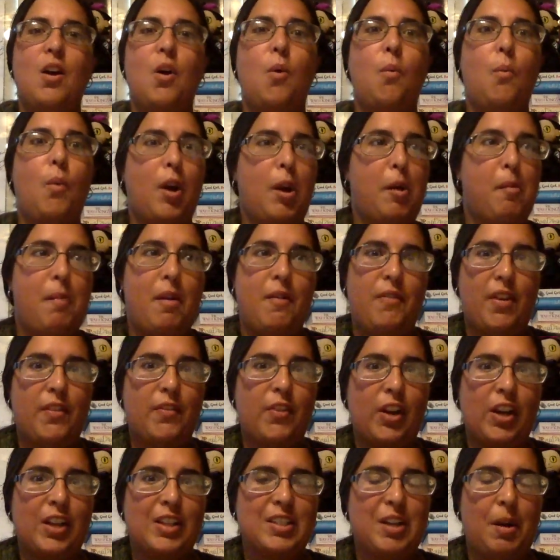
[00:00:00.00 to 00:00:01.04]
One of my
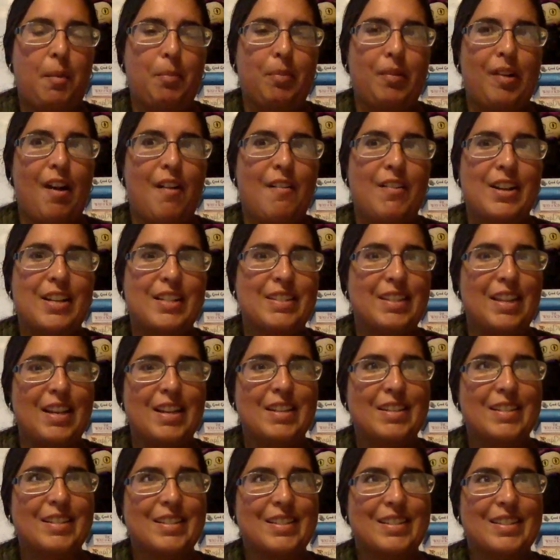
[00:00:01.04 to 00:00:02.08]
favorite contemporaries
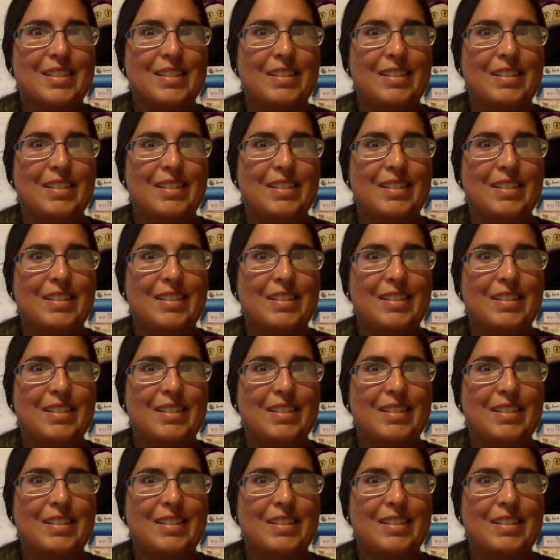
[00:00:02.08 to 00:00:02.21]
is